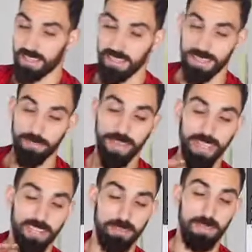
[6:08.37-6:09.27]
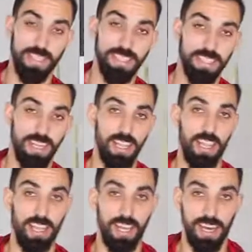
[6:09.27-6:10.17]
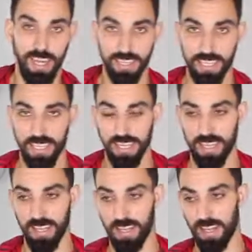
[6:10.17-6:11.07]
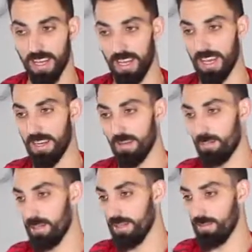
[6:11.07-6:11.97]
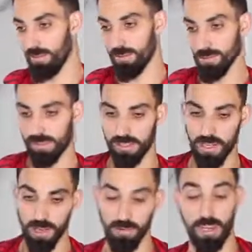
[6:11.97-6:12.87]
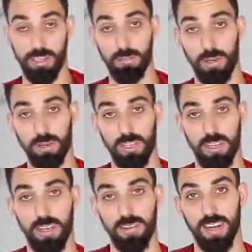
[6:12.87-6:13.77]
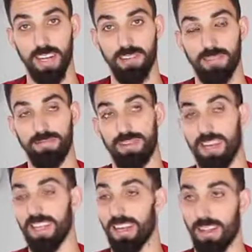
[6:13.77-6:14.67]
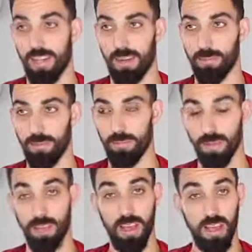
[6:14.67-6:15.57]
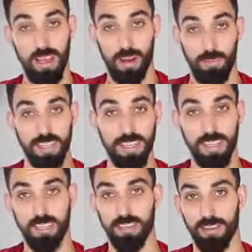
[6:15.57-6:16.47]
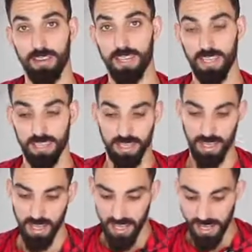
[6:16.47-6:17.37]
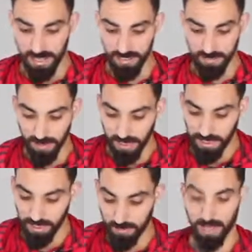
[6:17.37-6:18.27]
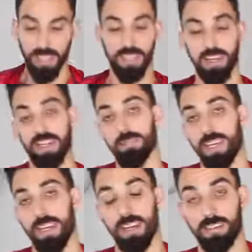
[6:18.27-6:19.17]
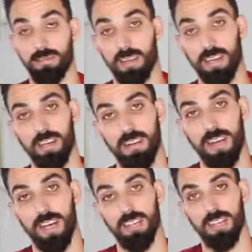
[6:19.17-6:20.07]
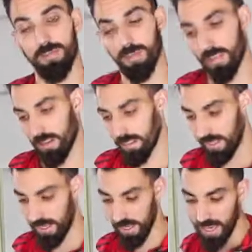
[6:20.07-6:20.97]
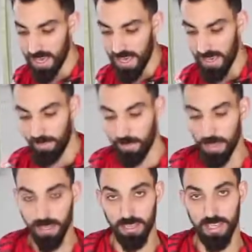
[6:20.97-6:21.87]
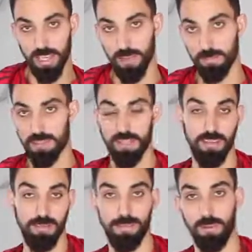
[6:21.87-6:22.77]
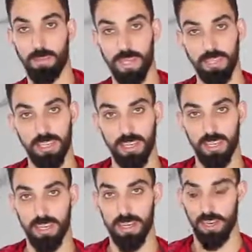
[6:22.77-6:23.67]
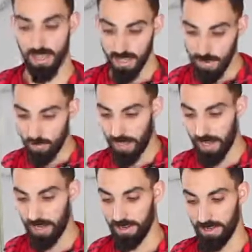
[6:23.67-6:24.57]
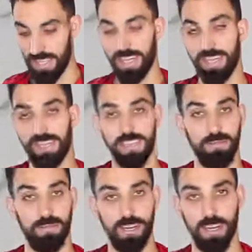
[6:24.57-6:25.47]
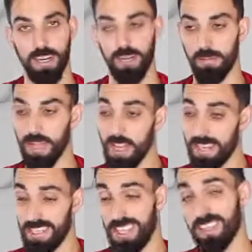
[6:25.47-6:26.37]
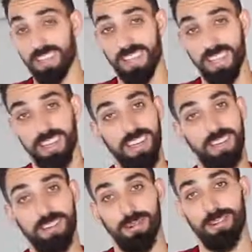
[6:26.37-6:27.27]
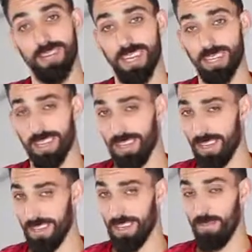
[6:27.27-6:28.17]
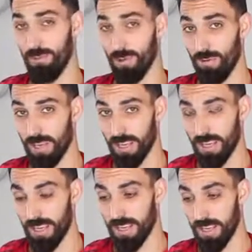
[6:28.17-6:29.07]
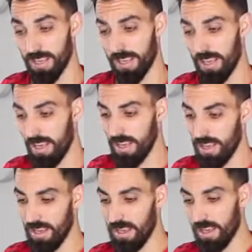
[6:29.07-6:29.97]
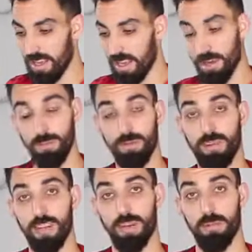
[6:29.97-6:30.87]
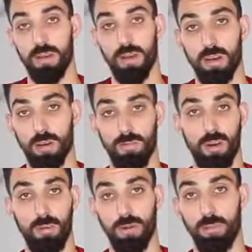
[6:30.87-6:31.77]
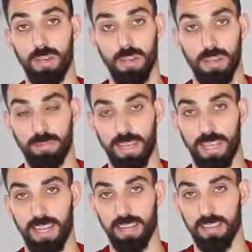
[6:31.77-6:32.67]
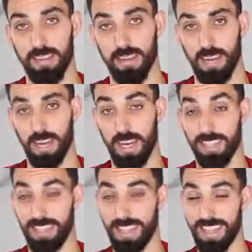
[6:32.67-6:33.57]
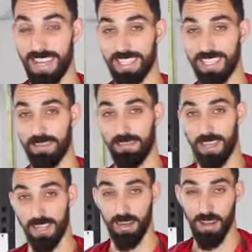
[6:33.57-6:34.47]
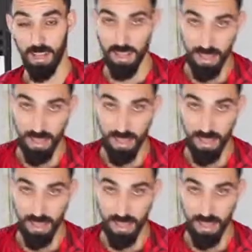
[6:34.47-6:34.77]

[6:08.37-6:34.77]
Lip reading: This is something that's missed a lot in people's range of motion, right? We find that a lot of people are missing internal rotation, and it's affecting the way that their hip mechanics work, right? So we start to get impinged hips. You feel pinching here, pain or tightness in the front of your hip. Take a look at your internal rotation, improve it, and improve your hip overall mobility and mechanics. All right, guys, that's the video.